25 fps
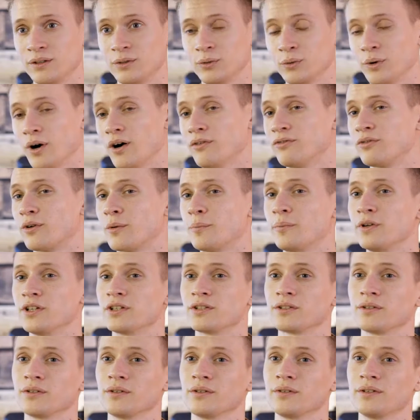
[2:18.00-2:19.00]
To offer a
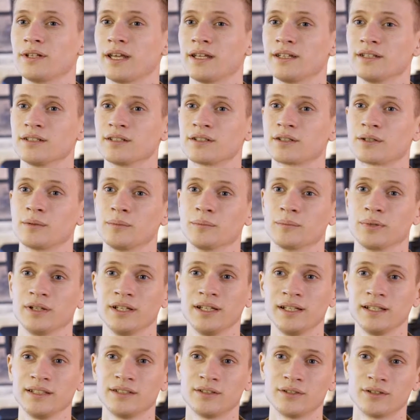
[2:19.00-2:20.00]
pistol that is
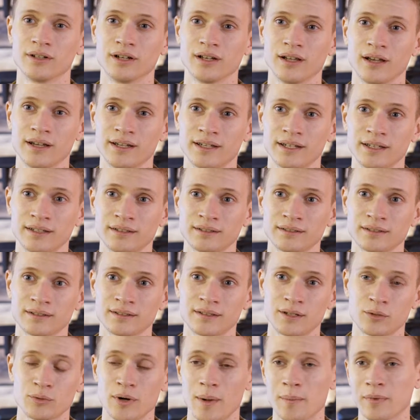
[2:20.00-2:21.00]
completely to your liking,
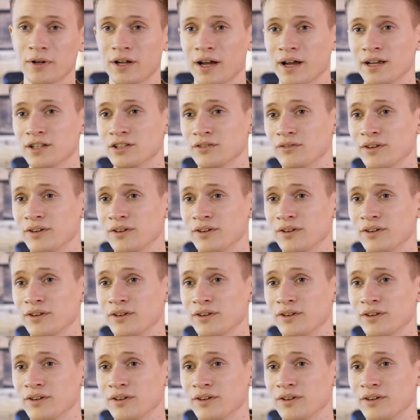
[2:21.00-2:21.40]
this replica is